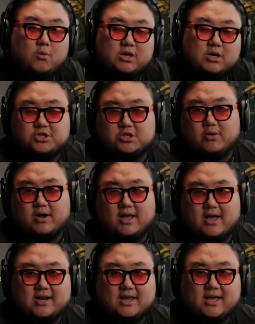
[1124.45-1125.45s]
Why don't you go
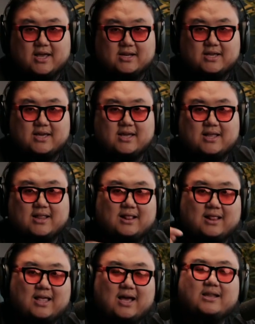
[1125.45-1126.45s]
ahead and hit
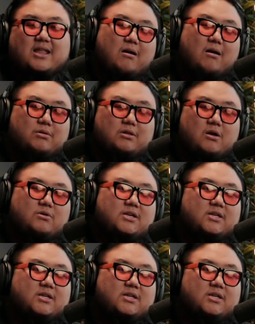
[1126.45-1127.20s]
like down below,